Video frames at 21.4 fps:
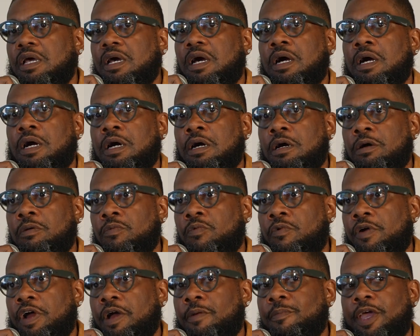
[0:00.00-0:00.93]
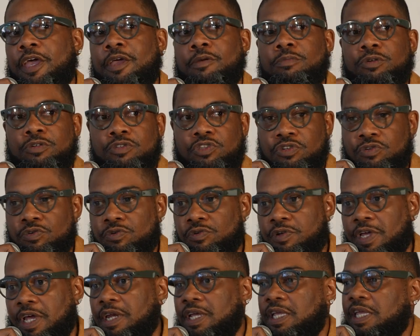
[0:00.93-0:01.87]
um, where I'm able
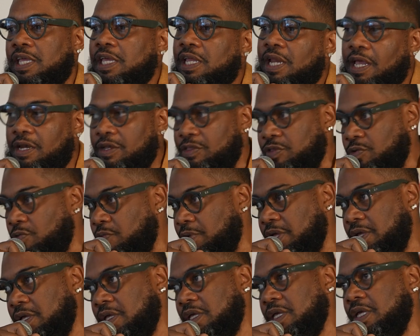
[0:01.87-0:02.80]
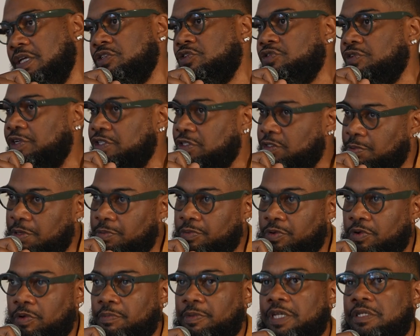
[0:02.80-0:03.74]
to kind of get out of the way and trust
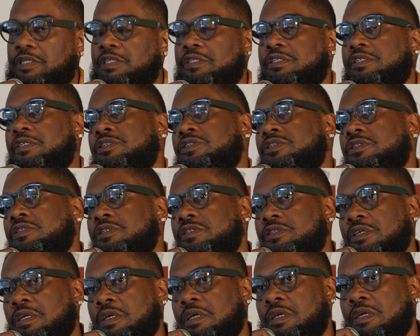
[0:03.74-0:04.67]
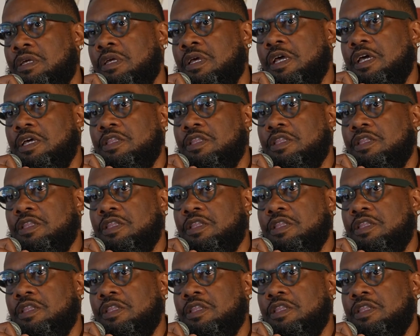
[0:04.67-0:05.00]
people to make decisions and